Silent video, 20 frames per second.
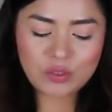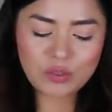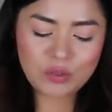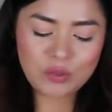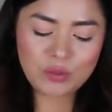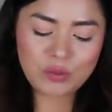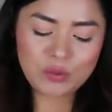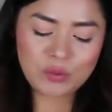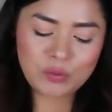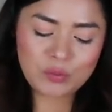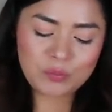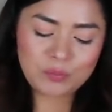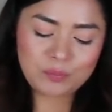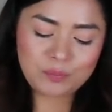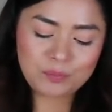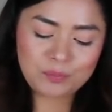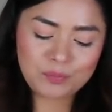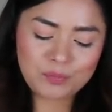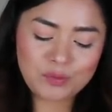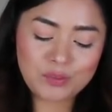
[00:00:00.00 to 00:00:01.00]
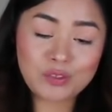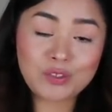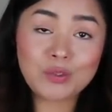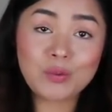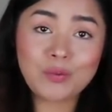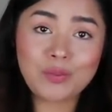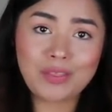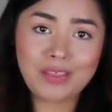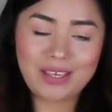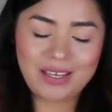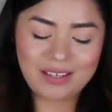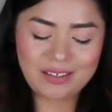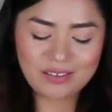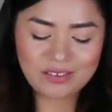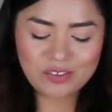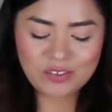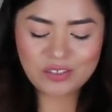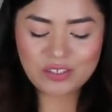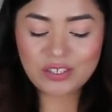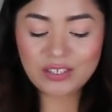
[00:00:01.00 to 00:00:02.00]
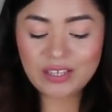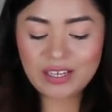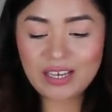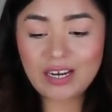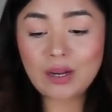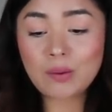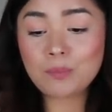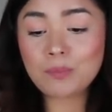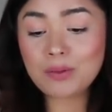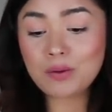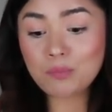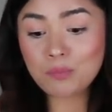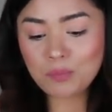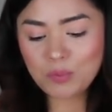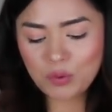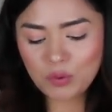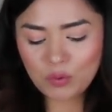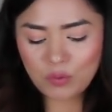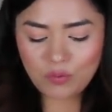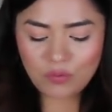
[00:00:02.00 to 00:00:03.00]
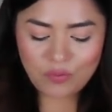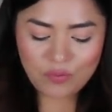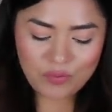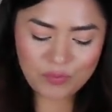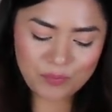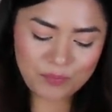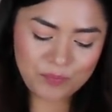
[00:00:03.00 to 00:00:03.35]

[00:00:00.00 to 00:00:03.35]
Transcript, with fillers: to do things, to get up and move.